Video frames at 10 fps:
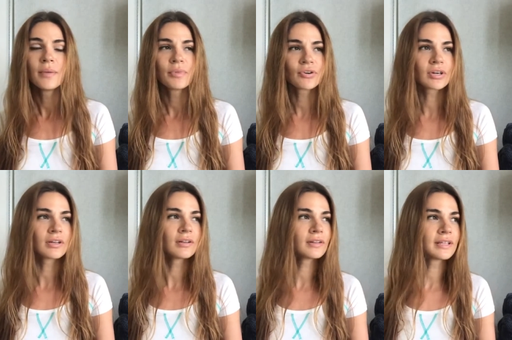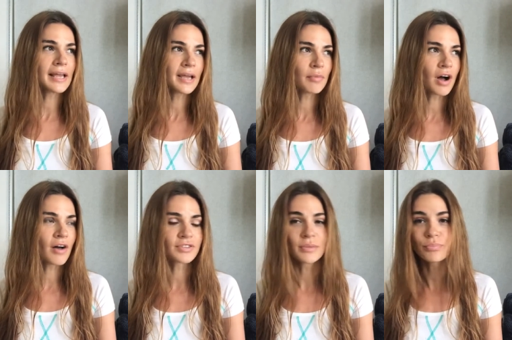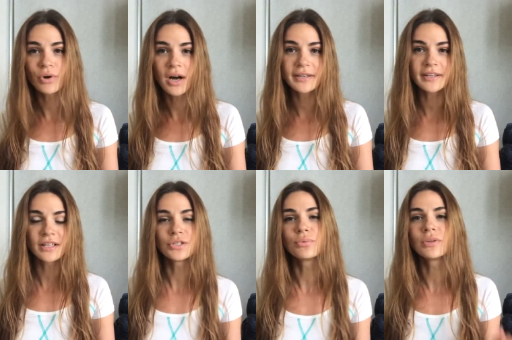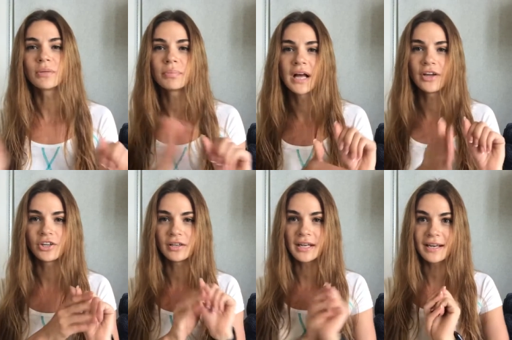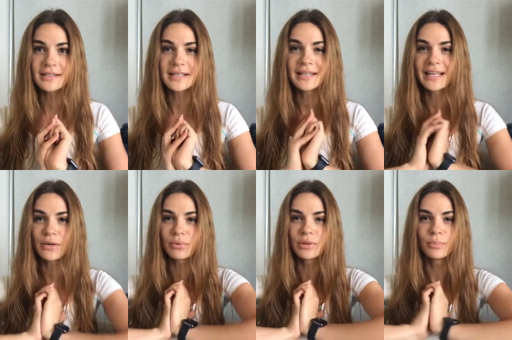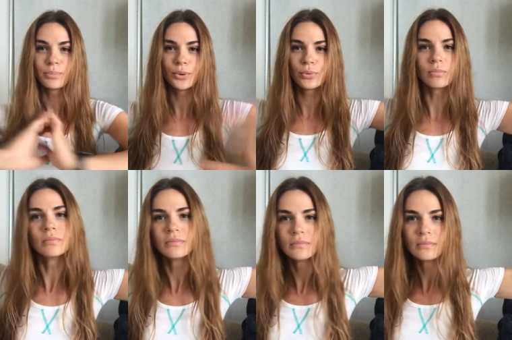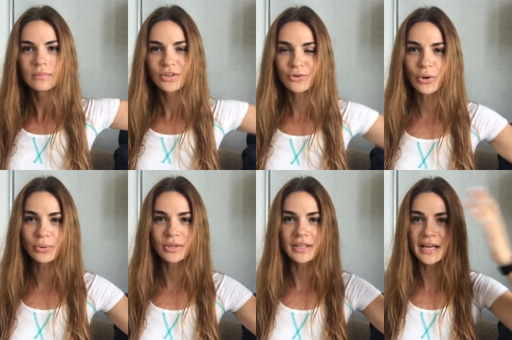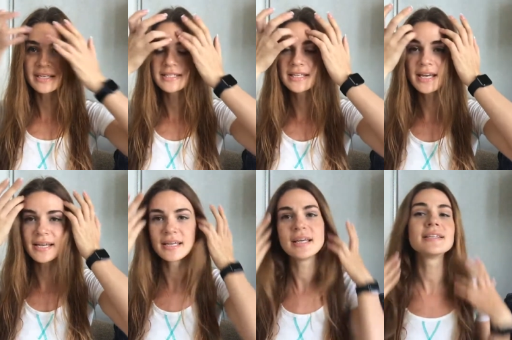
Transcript: miracle name of some product that you will apply on your nails and they will boom, grow the next day.